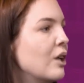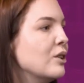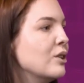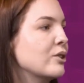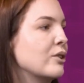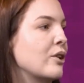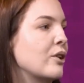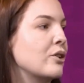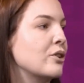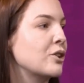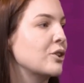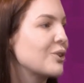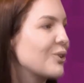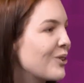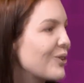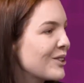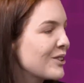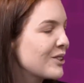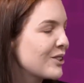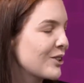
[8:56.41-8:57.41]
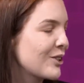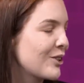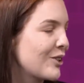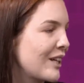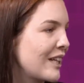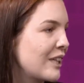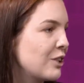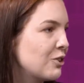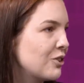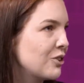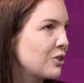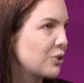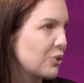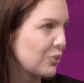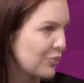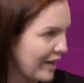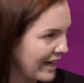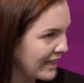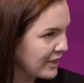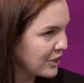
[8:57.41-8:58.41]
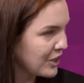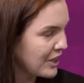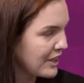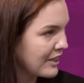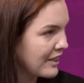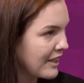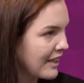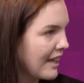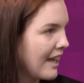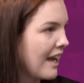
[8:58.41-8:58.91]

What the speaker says: So the shortest degree duration,